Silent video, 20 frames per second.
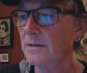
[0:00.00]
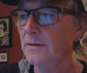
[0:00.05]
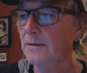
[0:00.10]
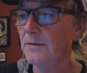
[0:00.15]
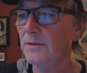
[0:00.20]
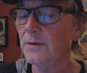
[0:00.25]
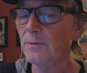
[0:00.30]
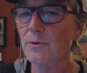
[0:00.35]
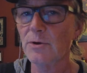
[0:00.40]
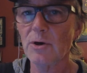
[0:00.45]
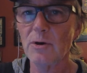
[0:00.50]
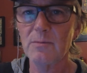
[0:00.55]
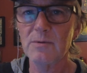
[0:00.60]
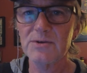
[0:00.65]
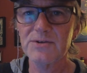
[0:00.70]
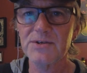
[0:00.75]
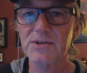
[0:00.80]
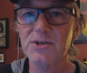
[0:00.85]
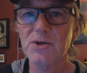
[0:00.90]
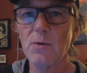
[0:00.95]
They were
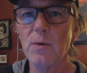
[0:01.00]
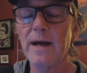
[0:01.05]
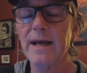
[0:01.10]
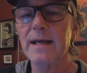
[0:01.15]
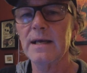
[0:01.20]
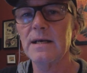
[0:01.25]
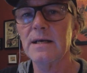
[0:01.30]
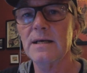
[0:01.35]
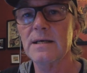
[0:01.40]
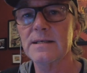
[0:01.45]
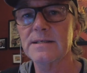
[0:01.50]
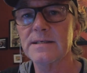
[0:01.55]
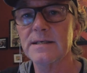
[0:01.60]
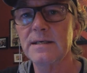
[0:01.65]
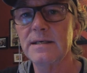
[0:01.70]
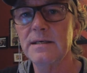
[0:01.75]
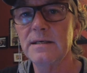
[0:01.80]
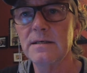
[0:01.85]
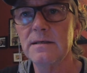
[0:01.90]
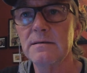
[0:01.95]
almost as quiet as
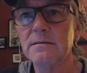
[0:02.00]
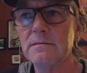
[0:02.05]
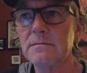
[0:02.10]
a